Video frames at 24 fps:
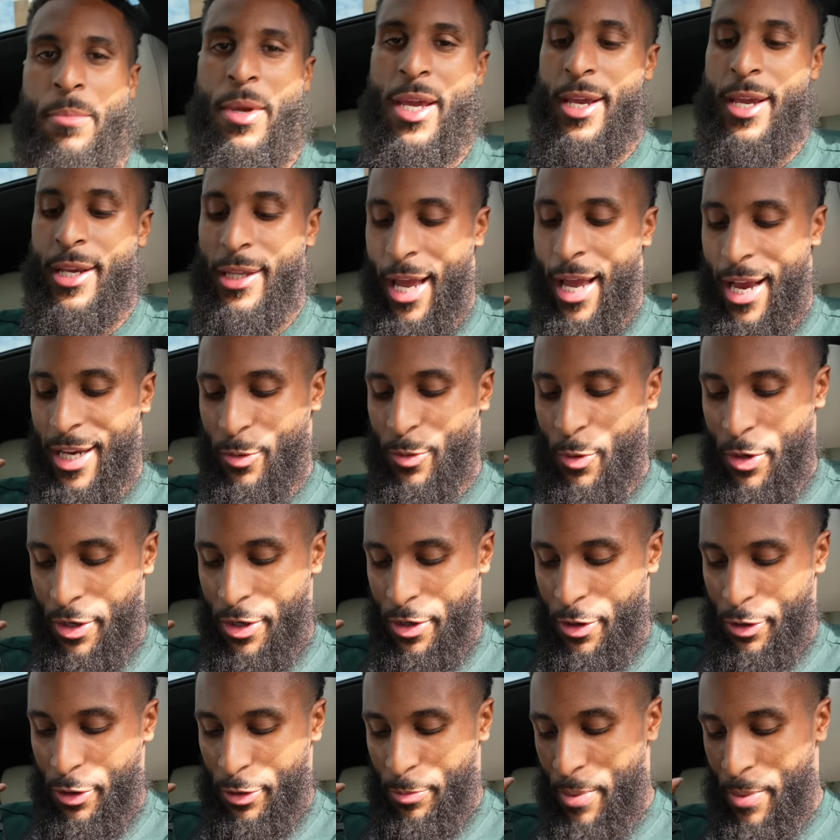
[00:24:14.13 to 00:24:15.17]
I mean? Like it's one of
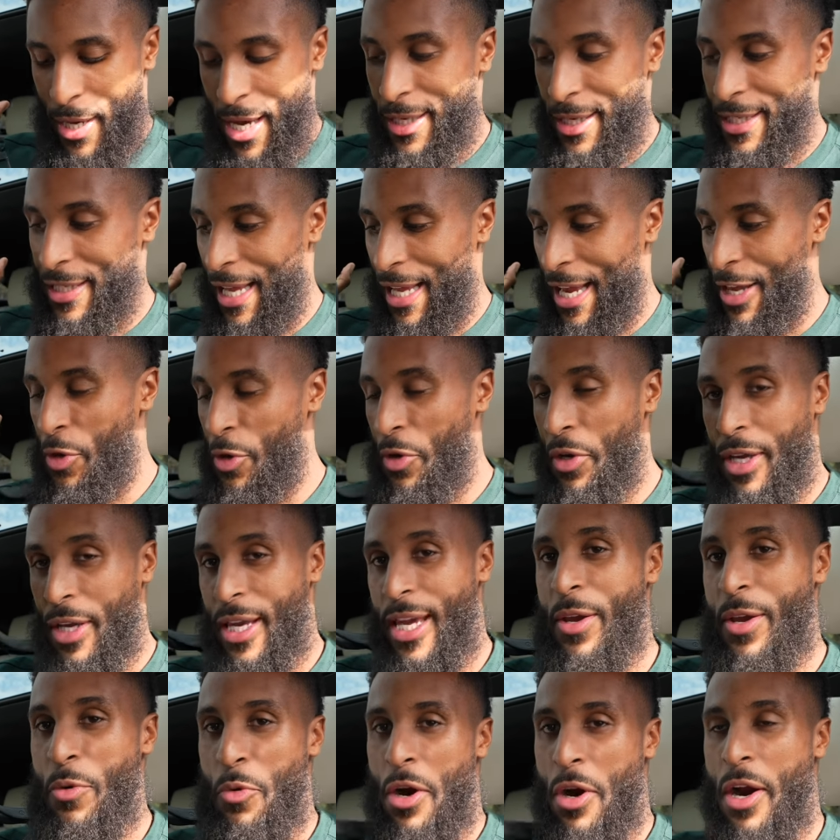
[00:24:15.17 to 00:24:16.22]
those pieces like you can
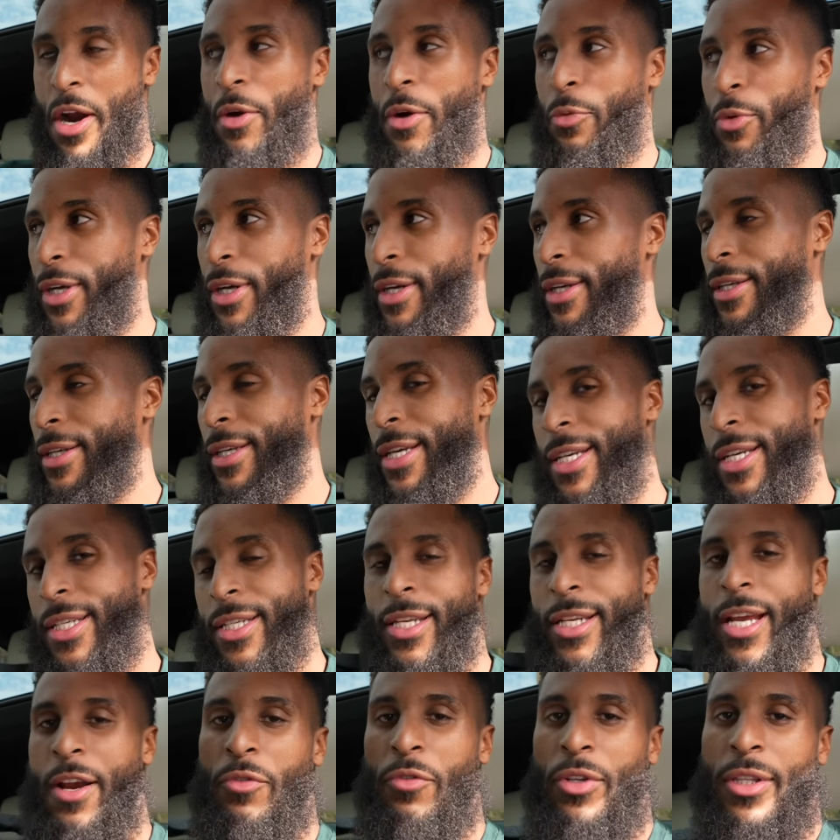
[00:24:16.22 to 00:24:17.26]
keep wearing with each
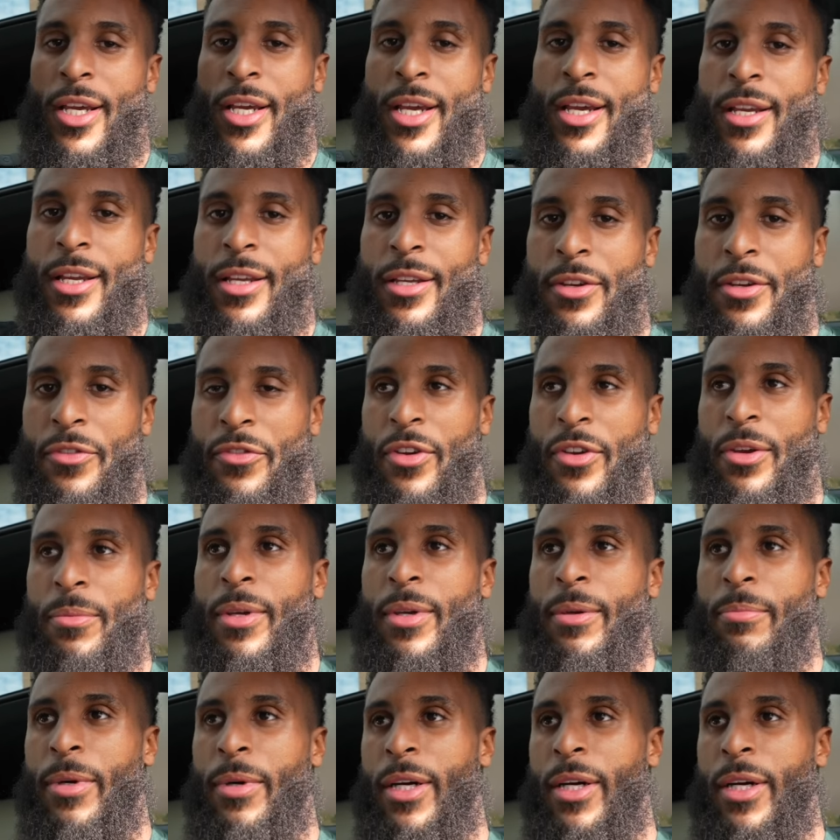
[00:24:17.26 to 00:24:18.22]
and everything. You feel me?